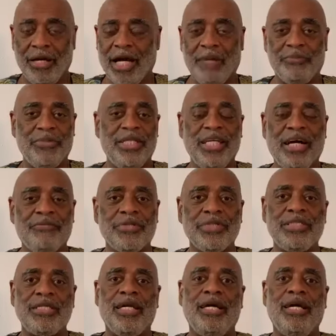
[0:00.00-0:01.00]
I'm never
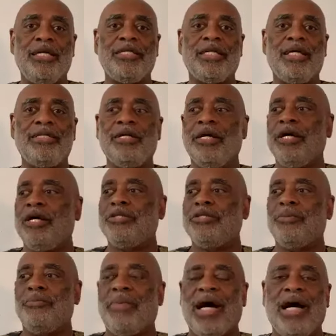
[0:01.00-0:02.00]
saying that
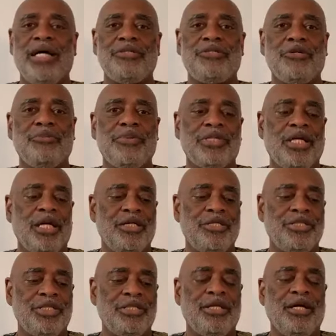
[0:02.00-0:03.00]
my
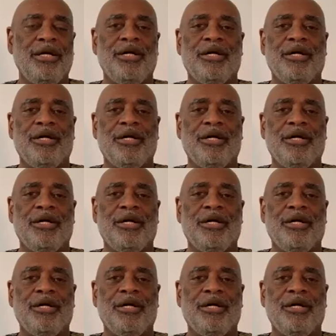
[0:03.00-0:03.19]
interpretation